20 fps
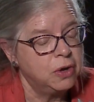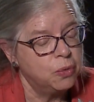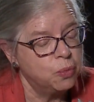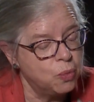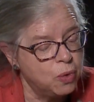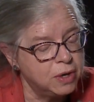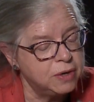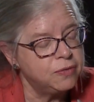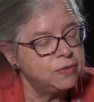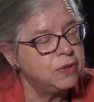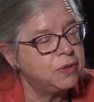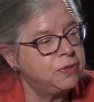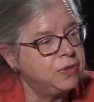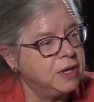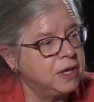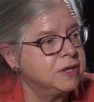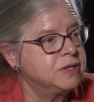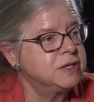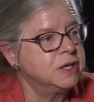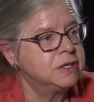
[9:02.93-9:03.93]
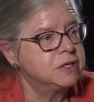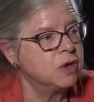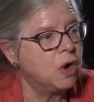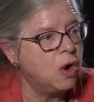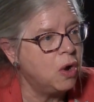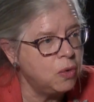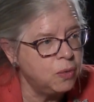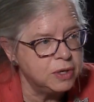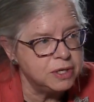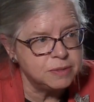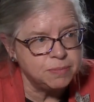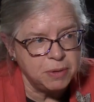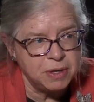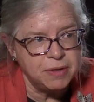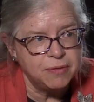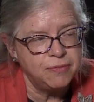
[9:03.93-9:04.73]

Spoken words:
One of the things that's always been a